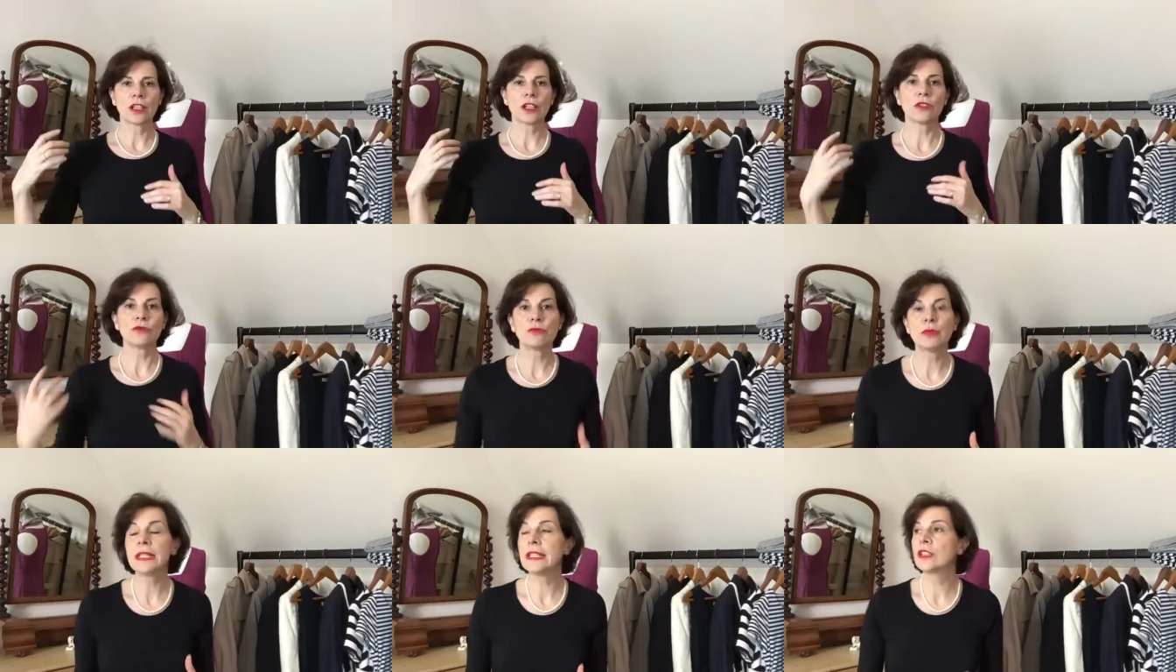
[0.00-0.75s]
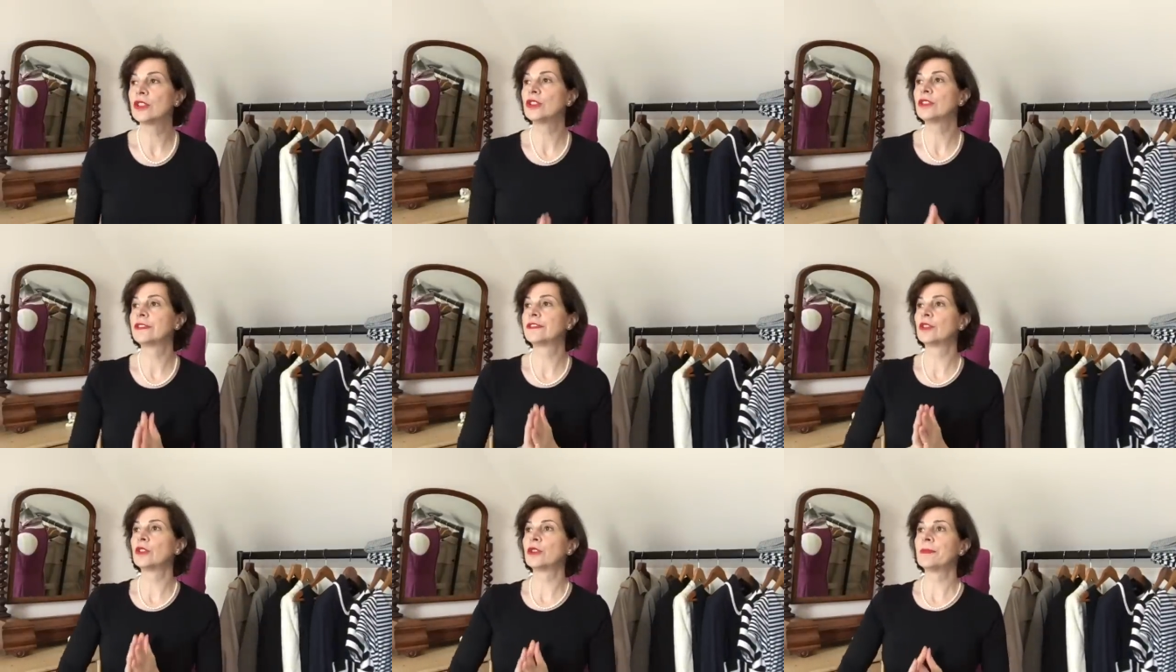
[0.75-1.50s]
uh, really good
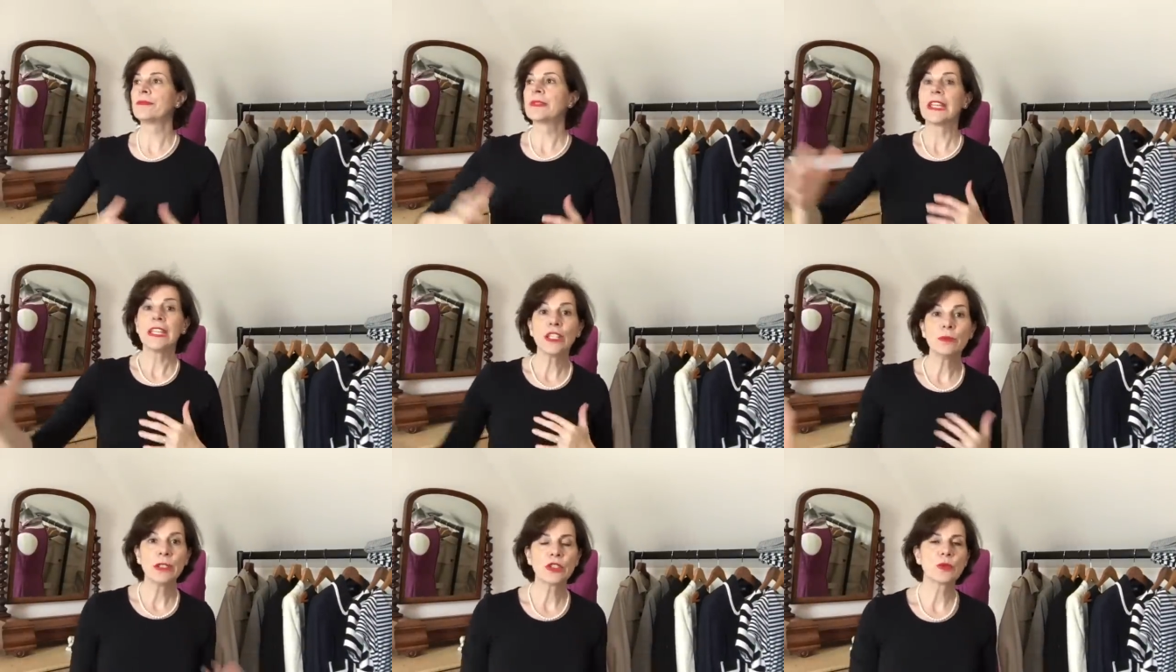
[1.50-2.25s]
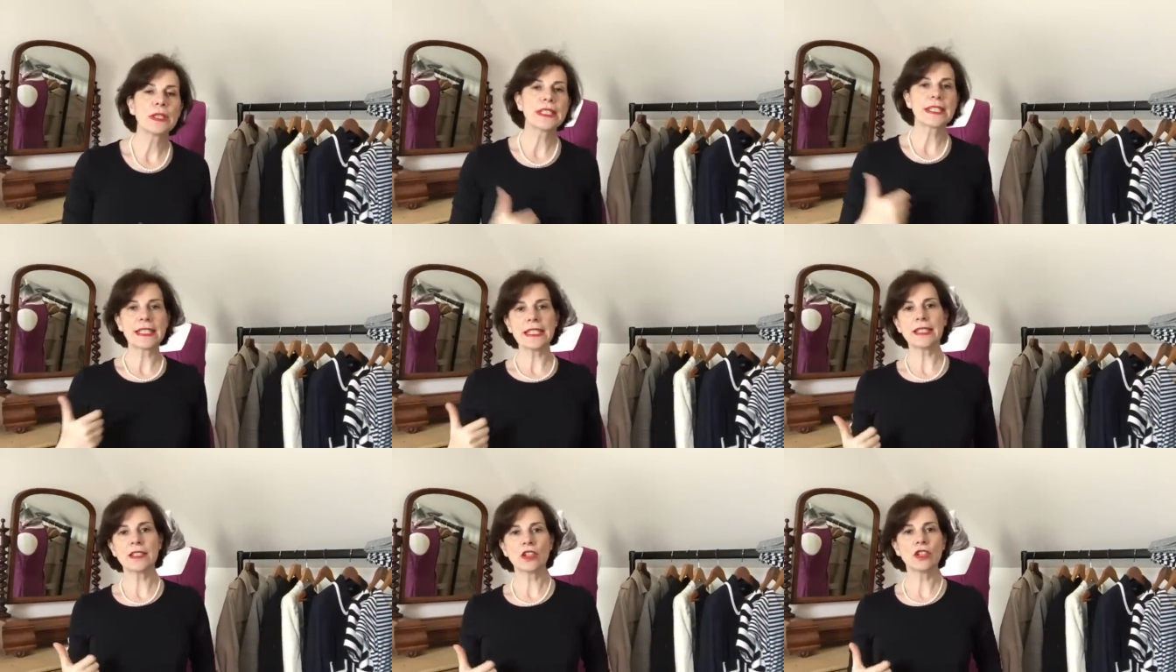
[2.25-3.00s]
for in between
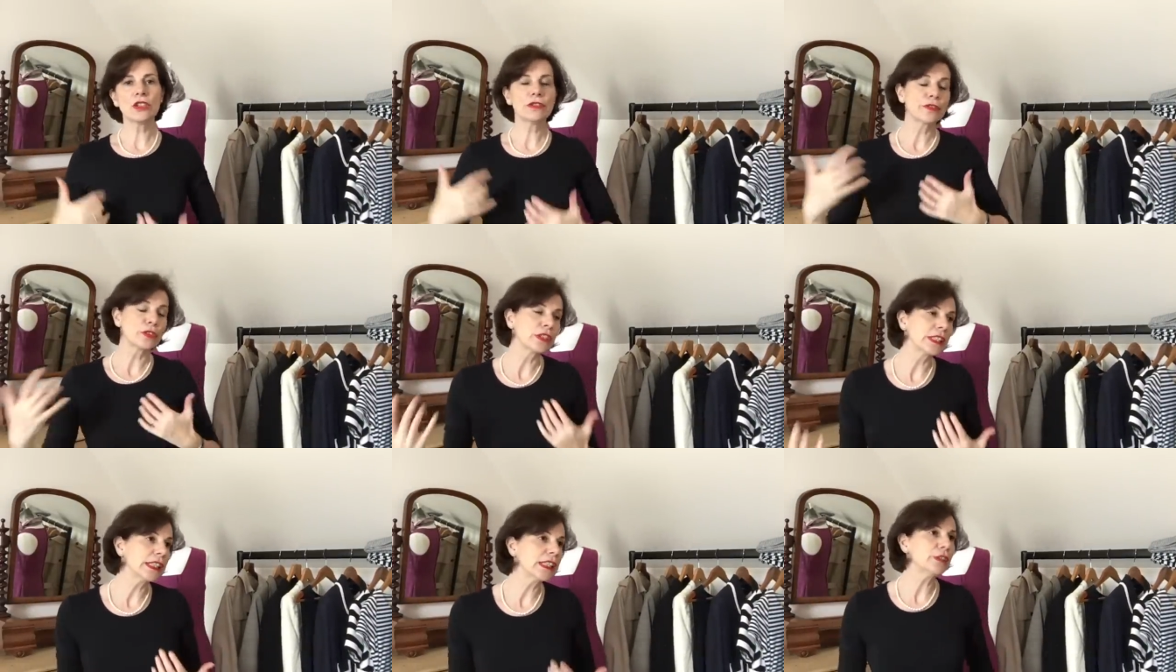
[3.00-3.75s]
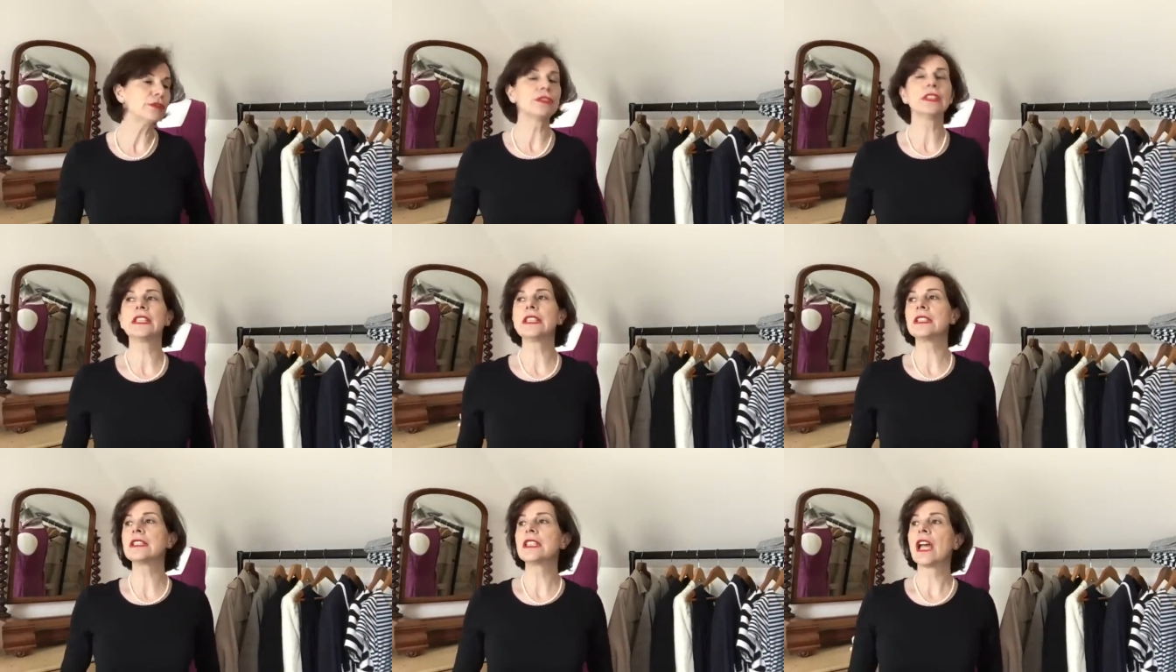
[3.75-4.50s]
seasons, for the
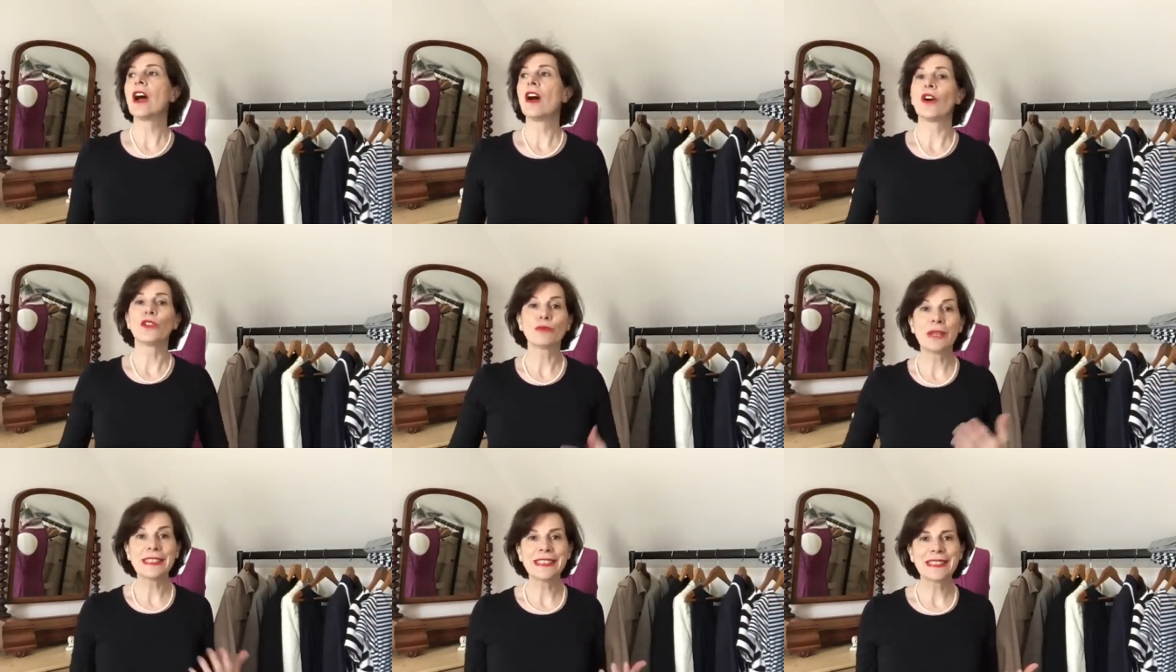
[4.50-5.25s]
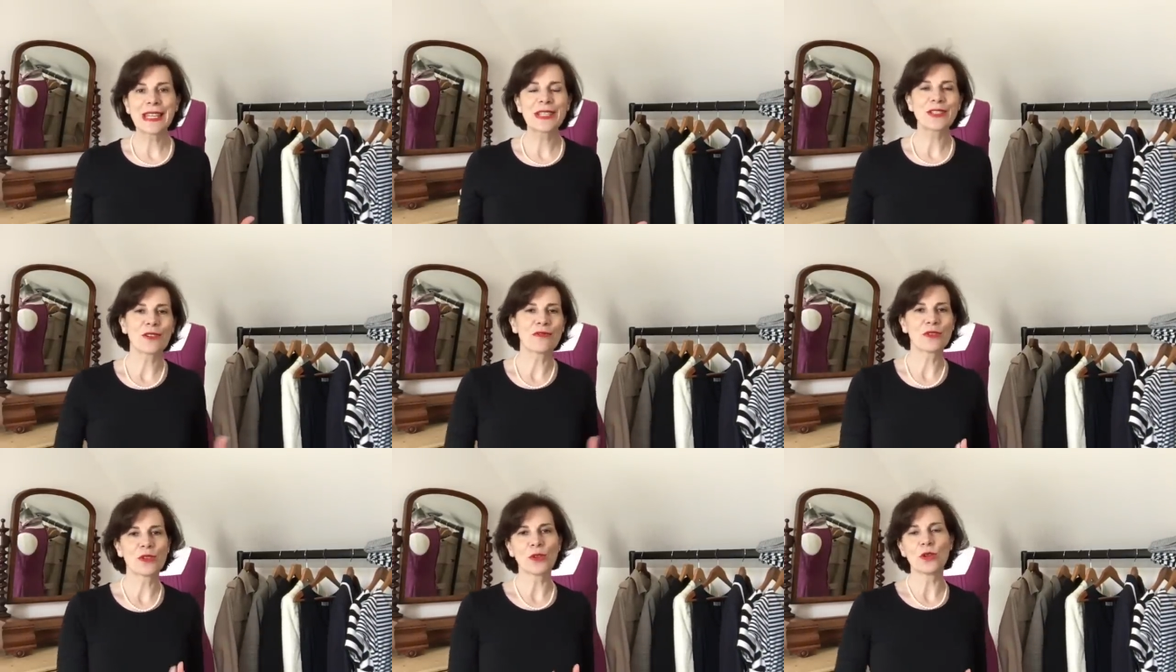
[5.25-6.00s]
evenings on rainy days
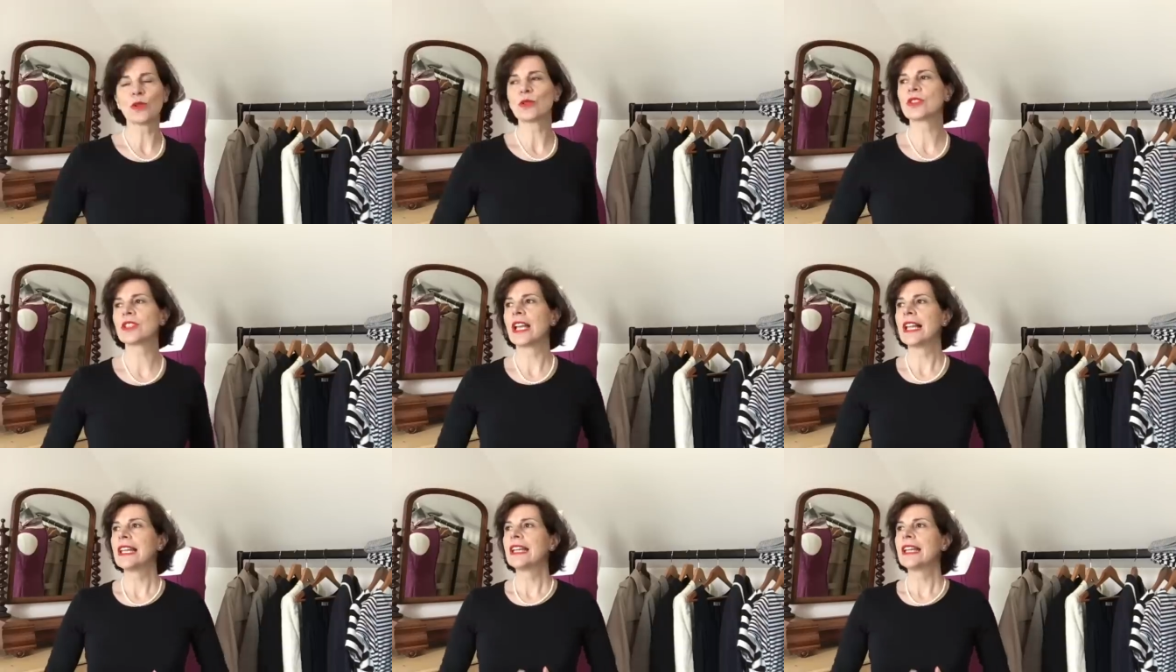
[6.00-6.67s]
of course